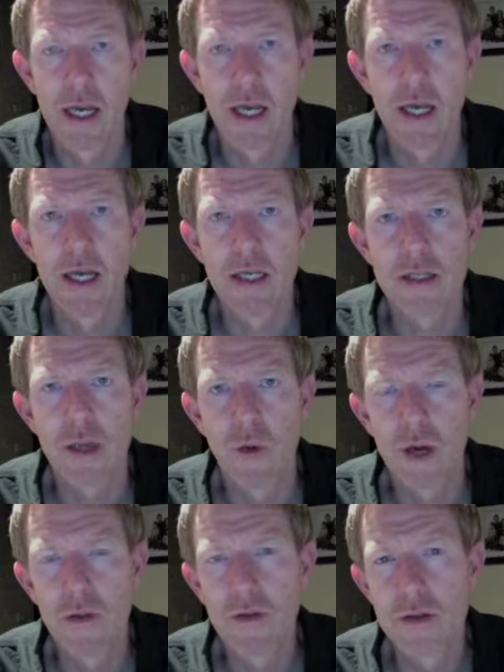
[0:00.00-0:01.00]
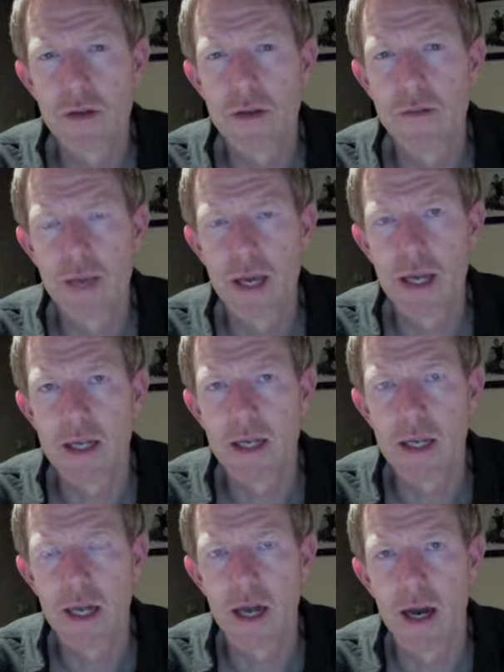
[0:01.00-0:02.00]
is that whatever you submit
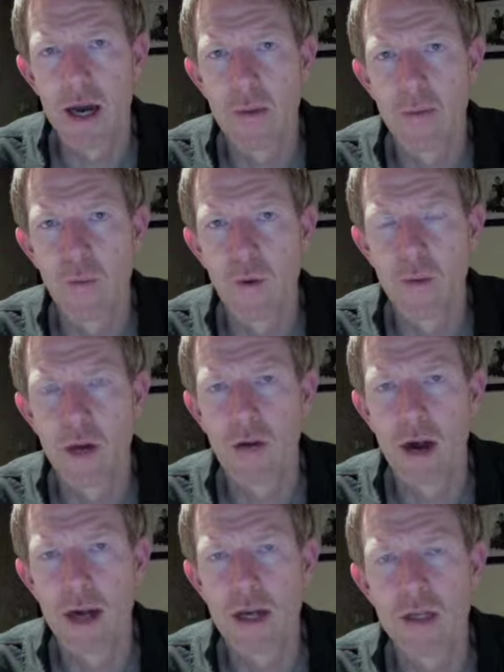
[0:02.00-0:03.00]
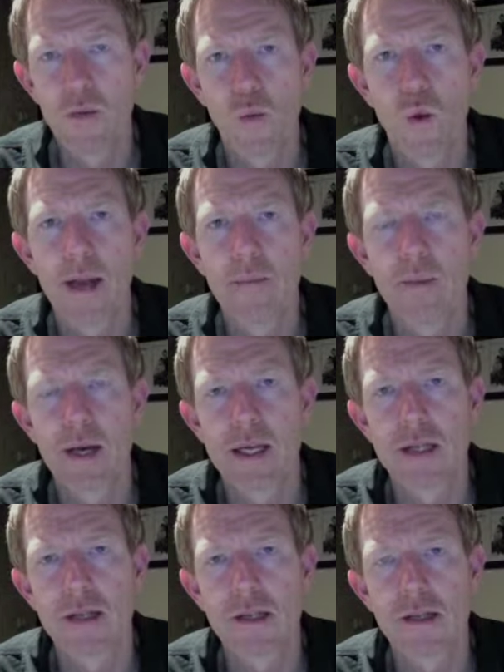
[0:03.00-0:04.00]
will be graded as one
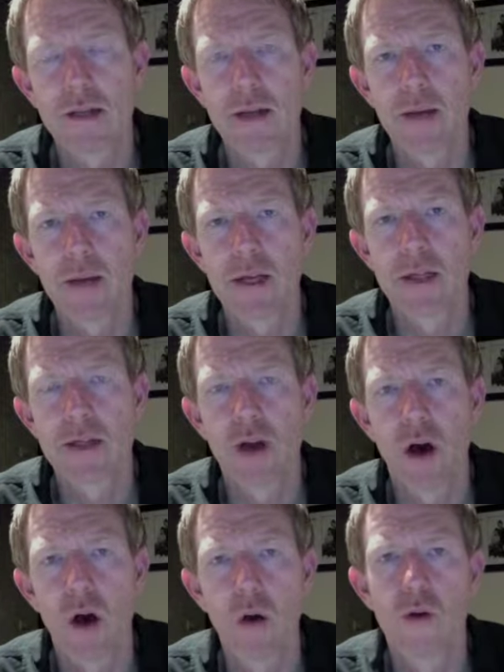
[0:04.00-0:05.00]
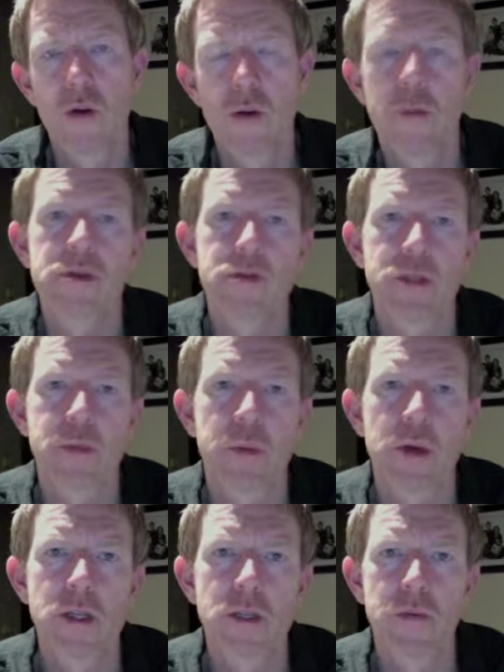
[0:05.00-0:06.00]
piece. So that means the whole group is
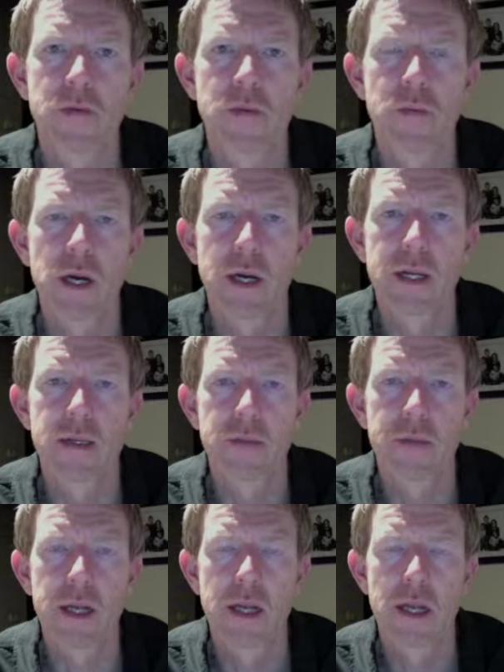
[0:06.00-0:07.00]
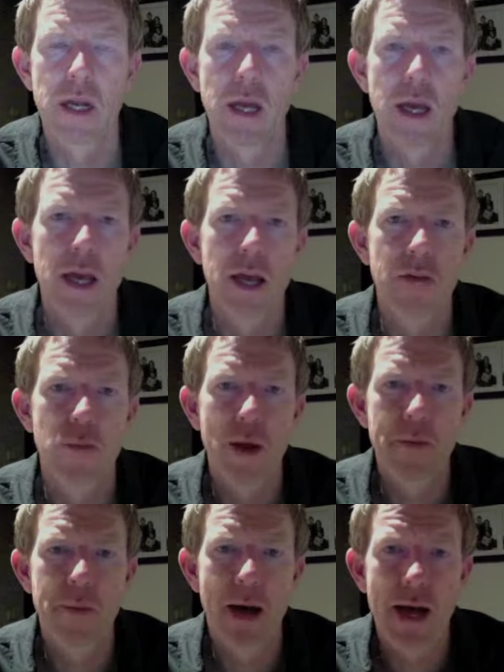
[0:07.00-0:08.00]
responsible for what gets submitted. If
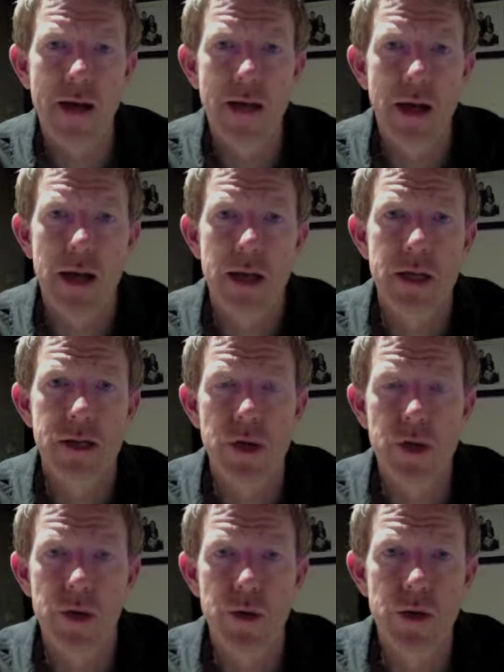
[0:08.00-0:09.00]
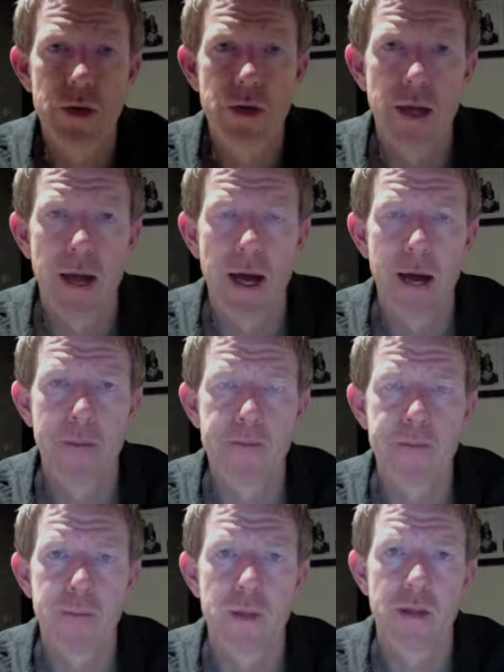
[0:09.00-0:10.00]
one part of that is no good, then
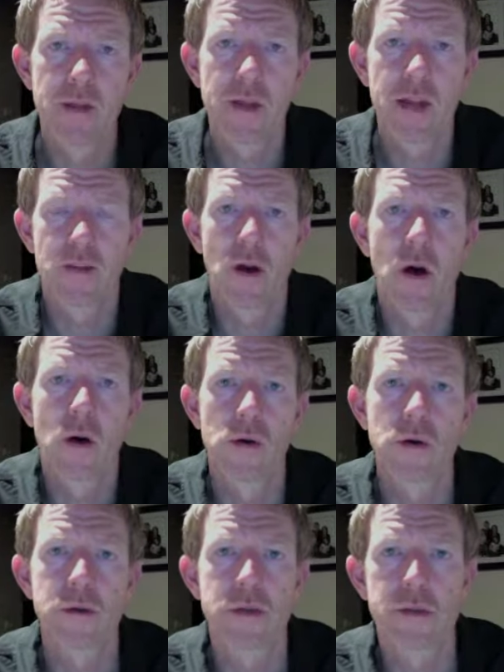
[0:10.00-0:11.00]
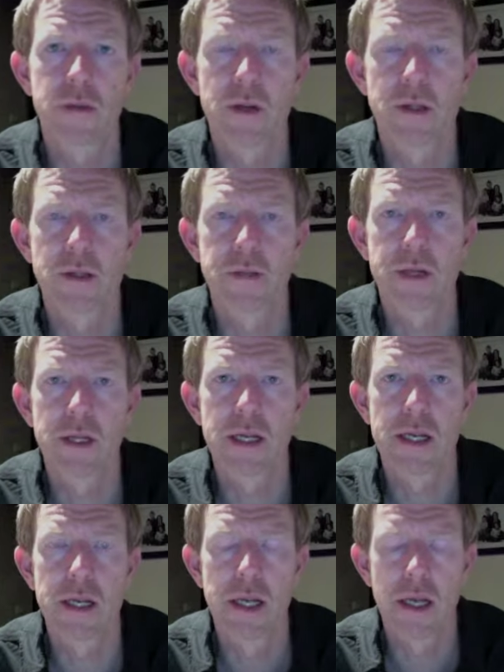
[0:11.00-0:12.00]
that's the whole group's responsibility.